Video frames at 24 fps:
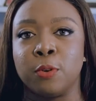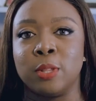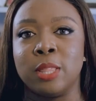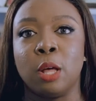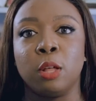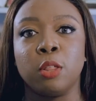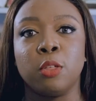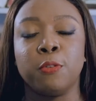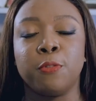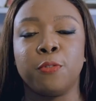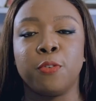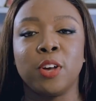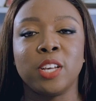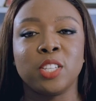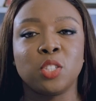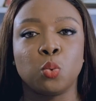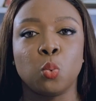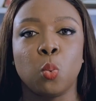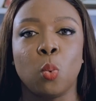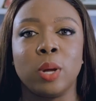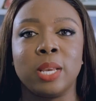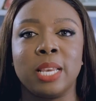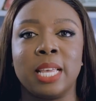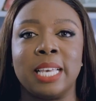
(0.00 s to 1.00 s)
Now, the first
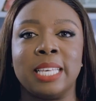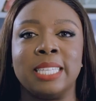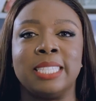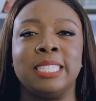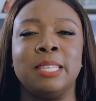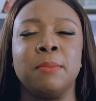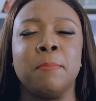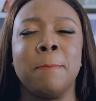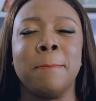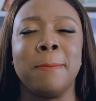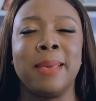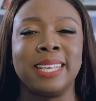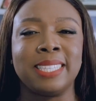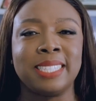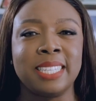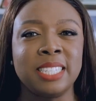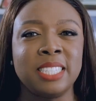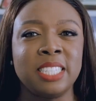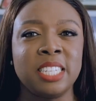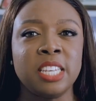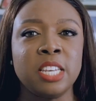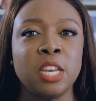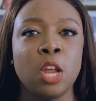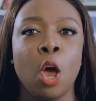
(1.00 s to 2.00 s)
one is the
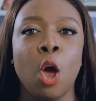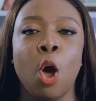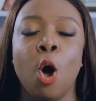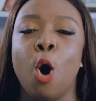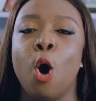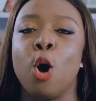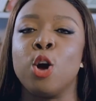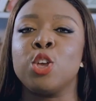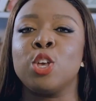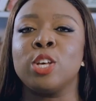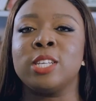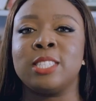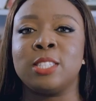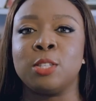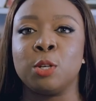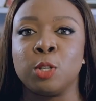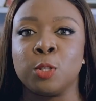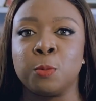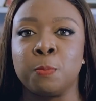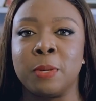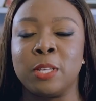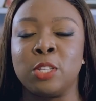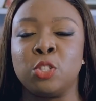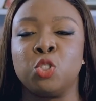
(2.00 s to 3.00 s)
messaging on your
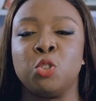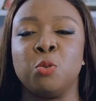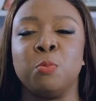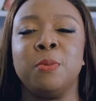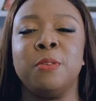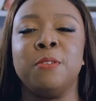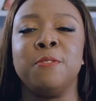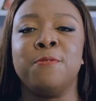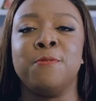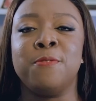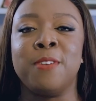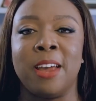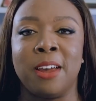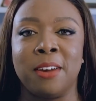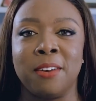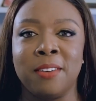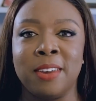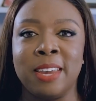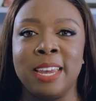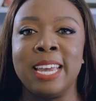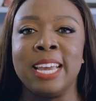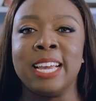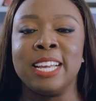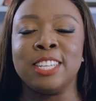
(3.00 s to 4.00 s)
sales page should be
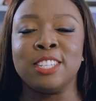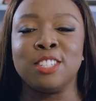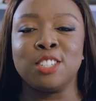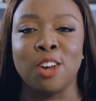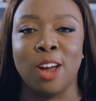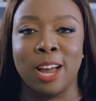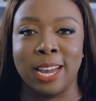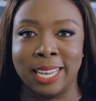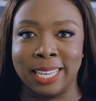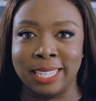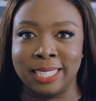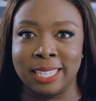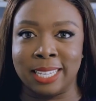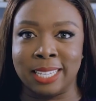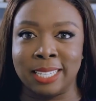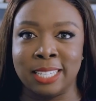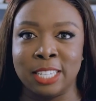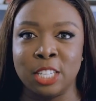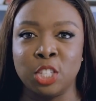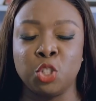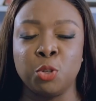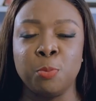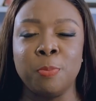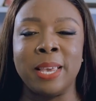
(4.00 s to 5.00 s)
very targeted.
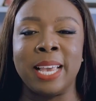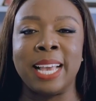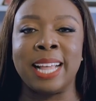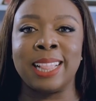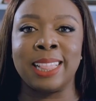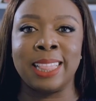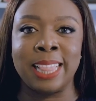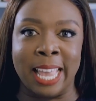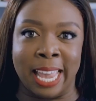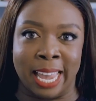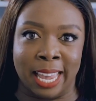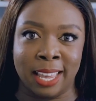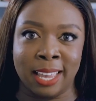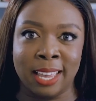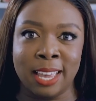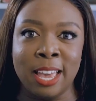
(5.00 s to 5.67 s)
It should be clear.